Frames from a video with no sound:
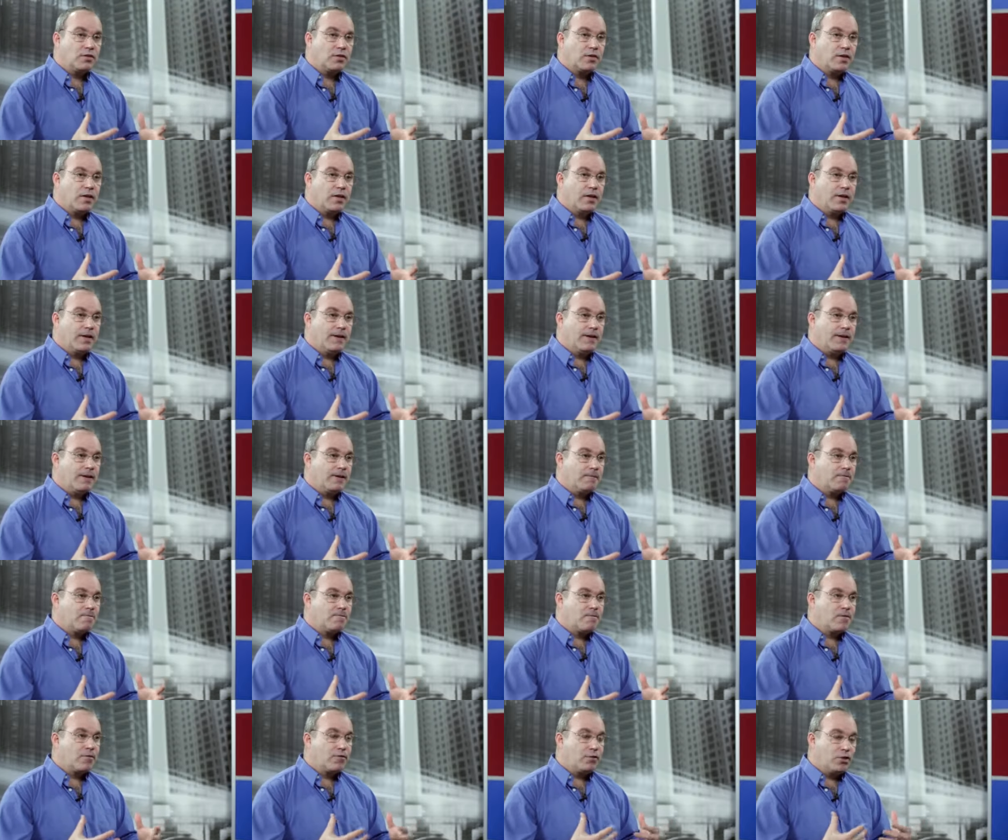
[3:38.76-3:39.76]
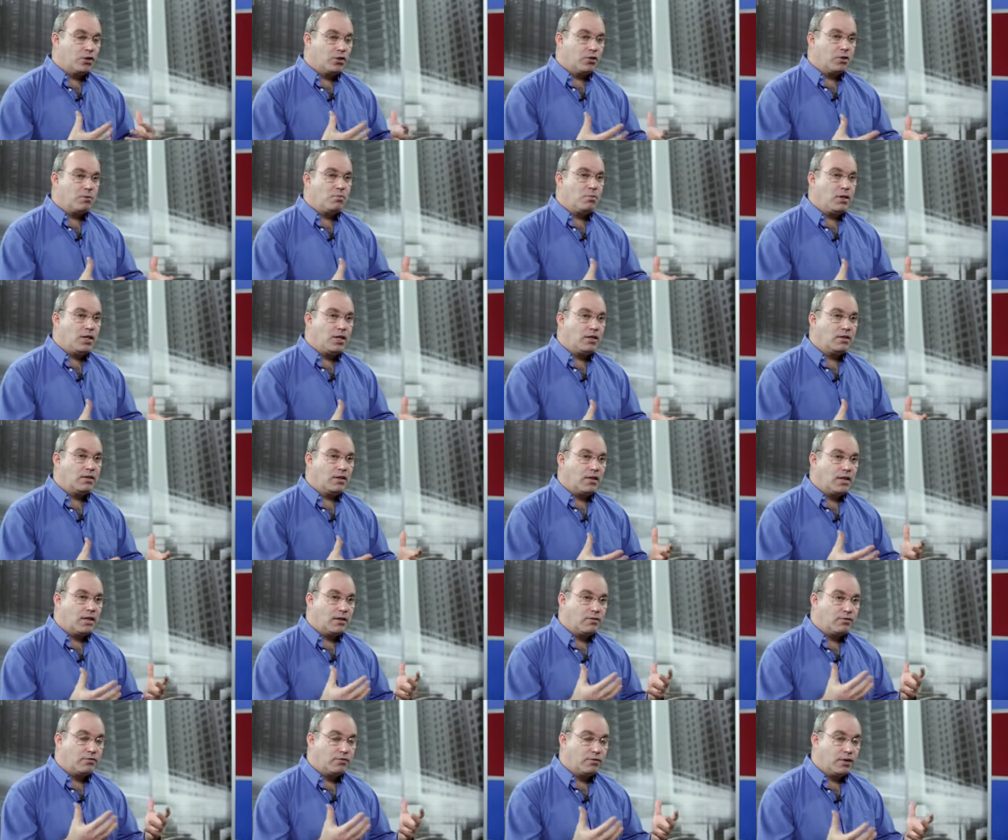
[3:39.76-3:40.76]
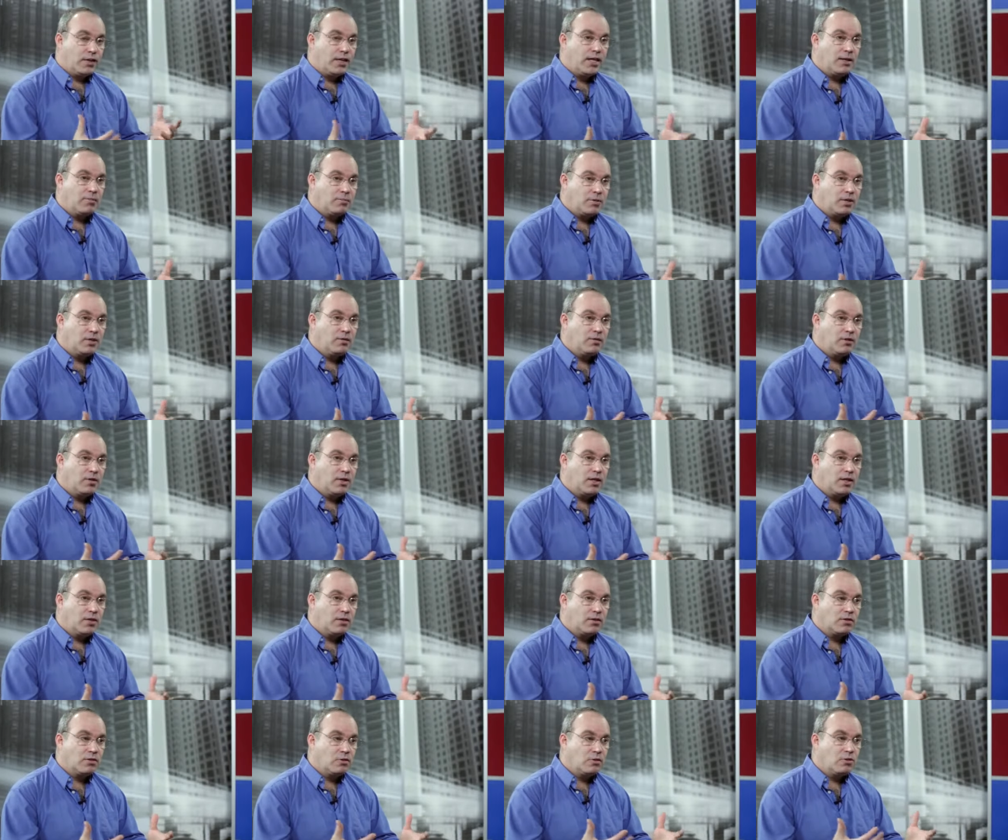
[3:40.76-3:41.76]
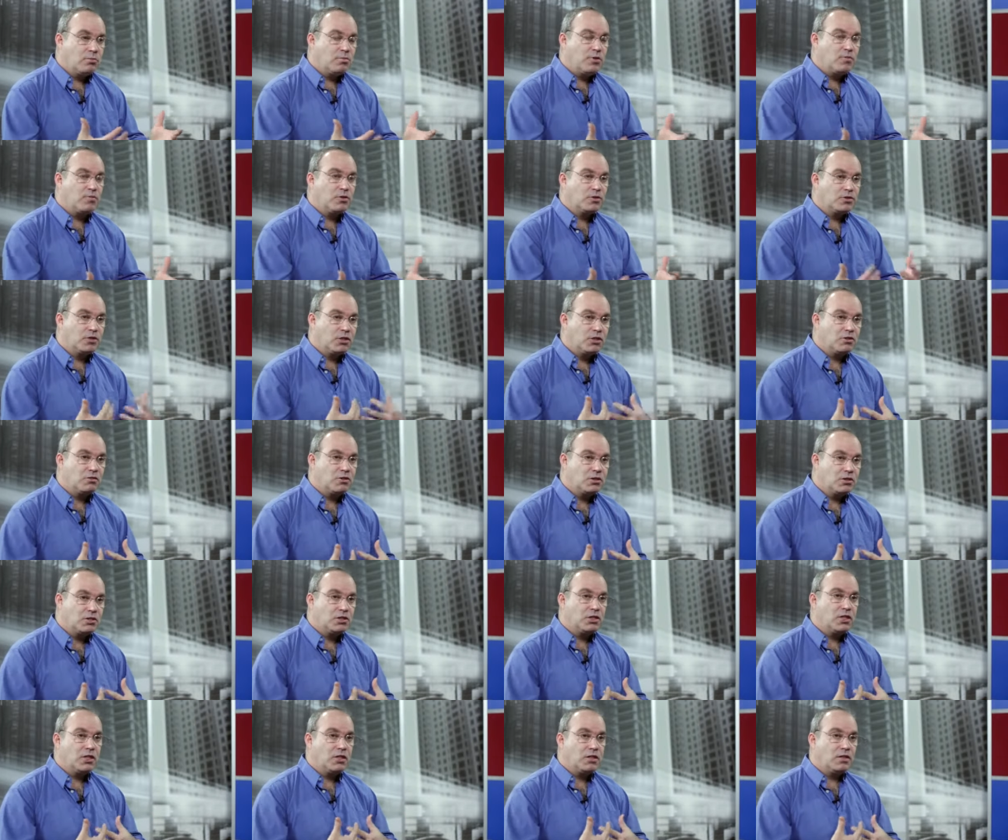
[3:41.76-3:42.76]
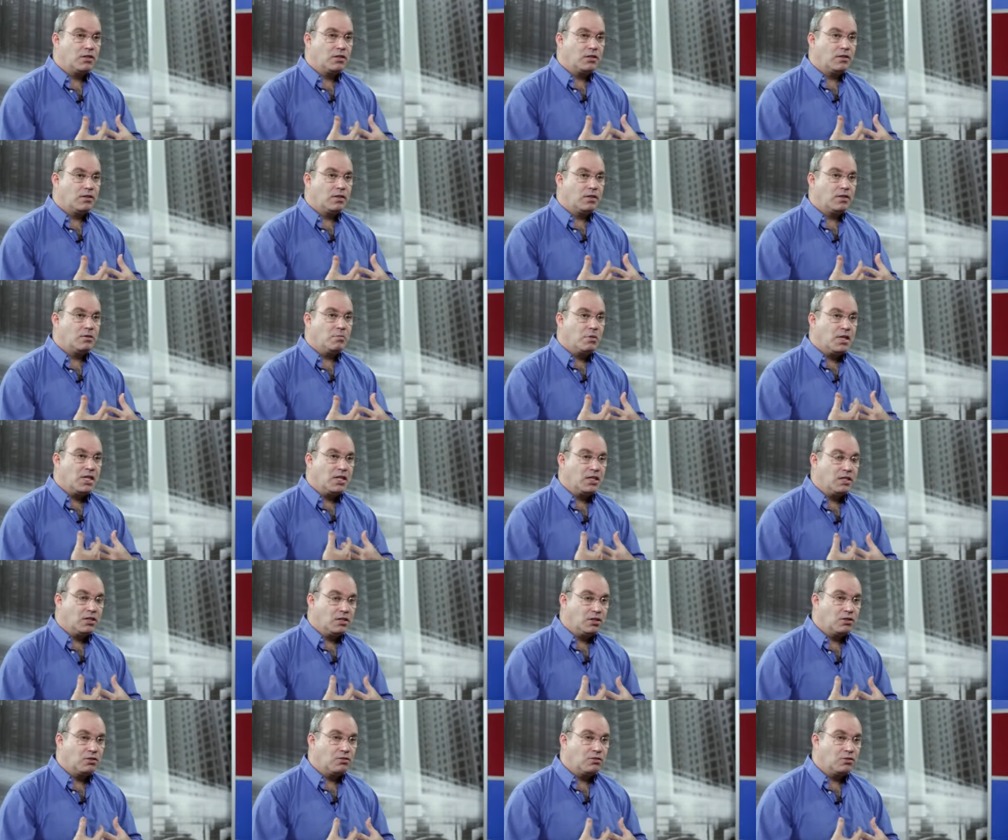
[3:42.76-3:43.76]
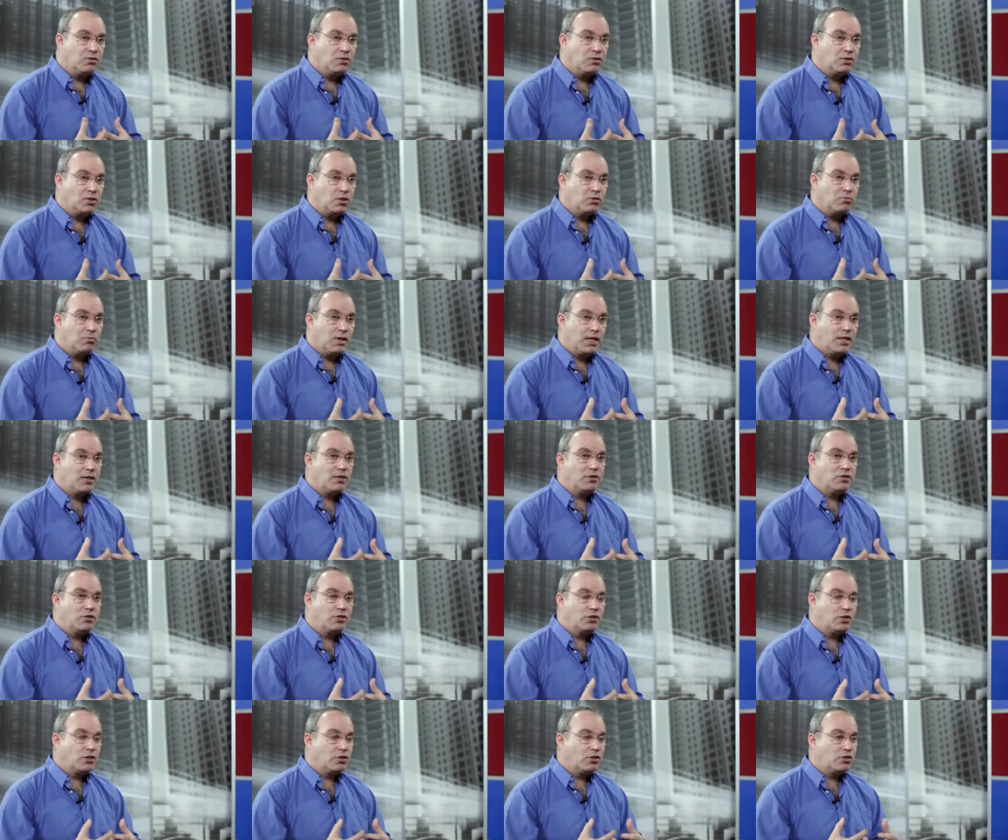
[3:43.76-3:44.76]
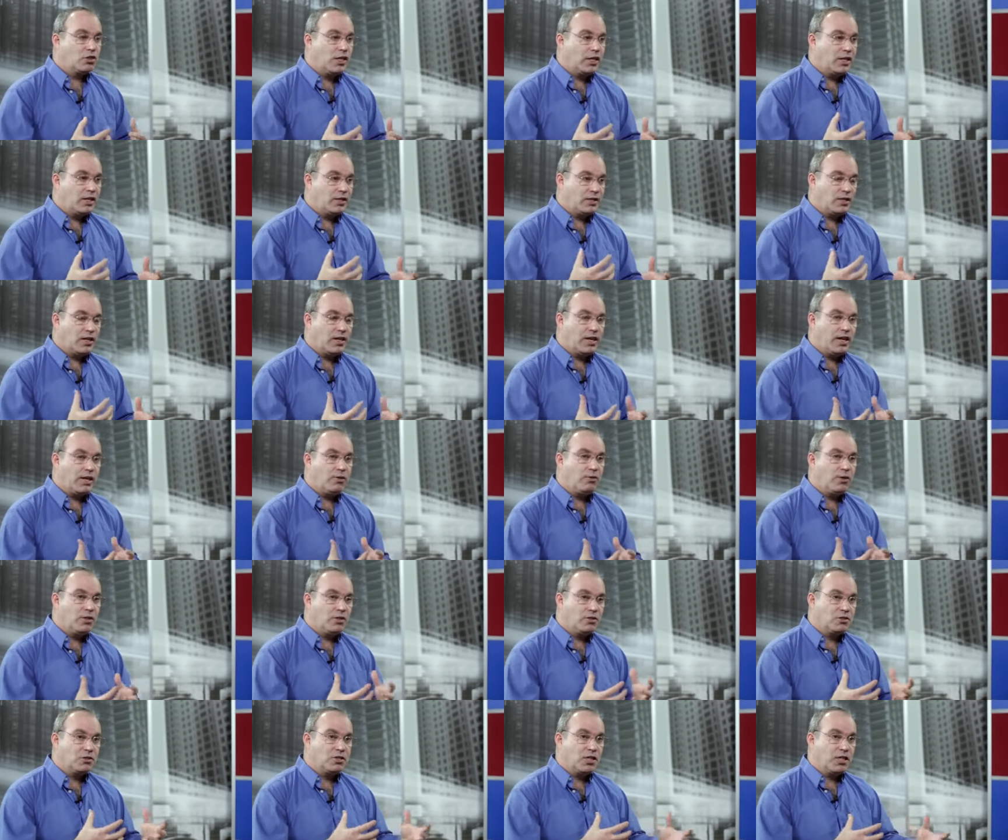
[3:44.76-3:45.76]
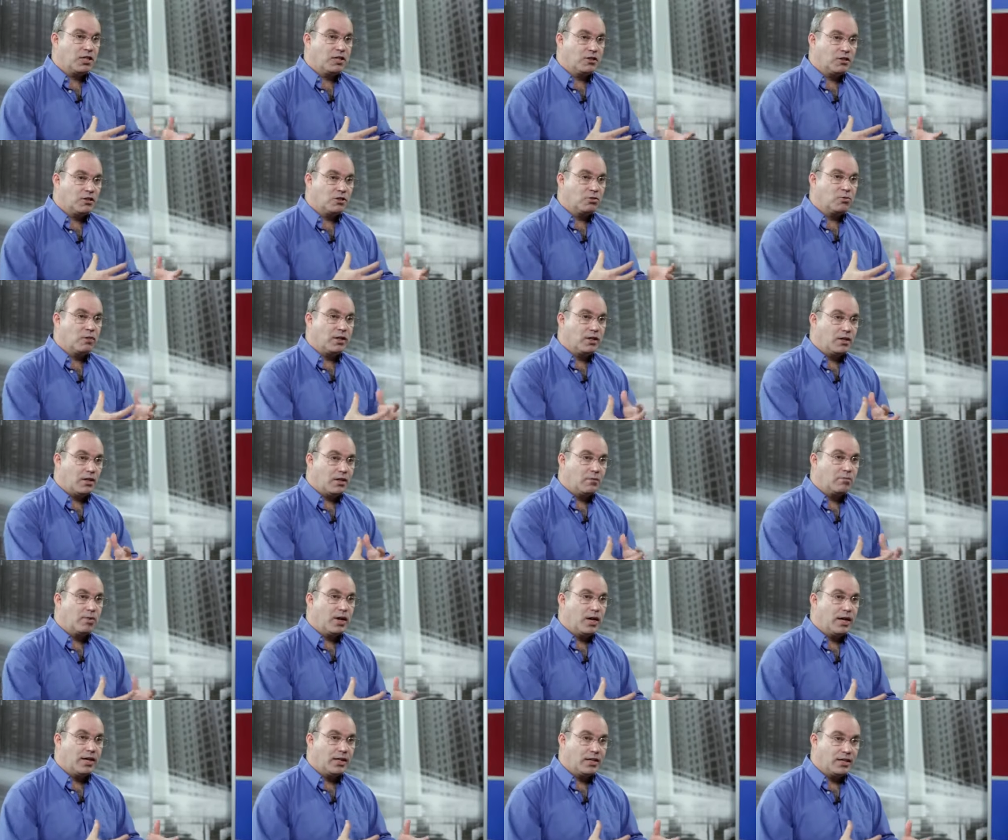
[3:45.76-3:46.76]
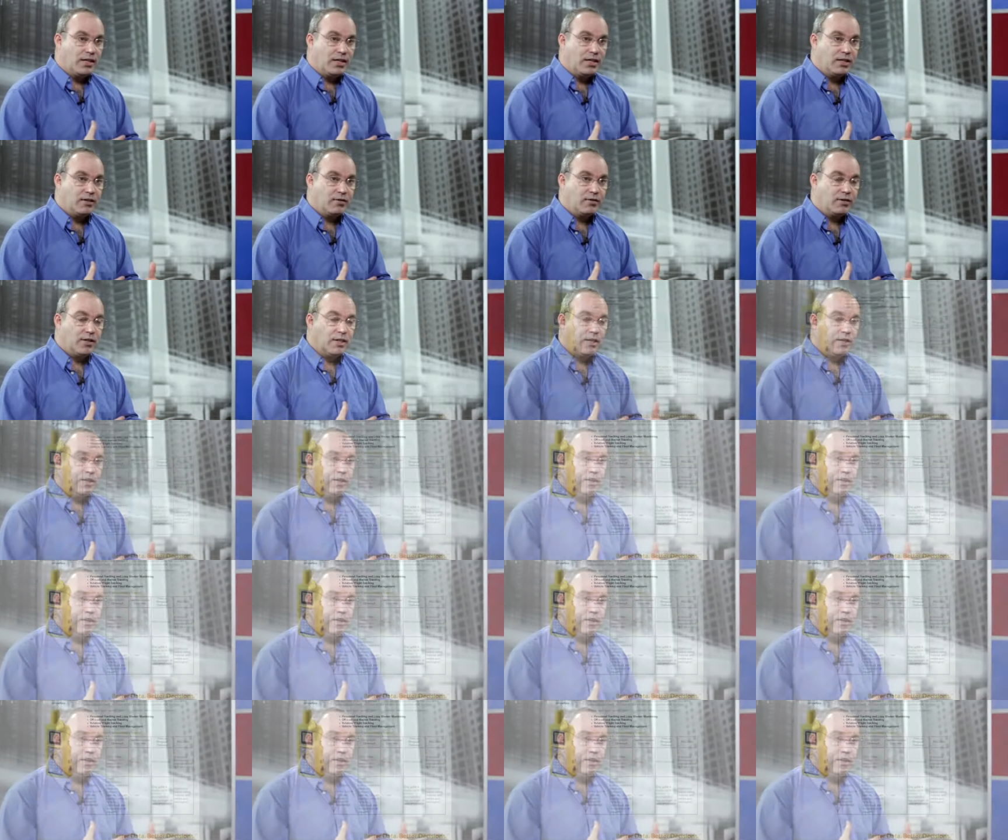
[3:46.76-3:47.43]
for you to meet and for them to, and who would be most interested in meeting you. So making sure you try to tie what you're selling to what they're buying, kind of thing.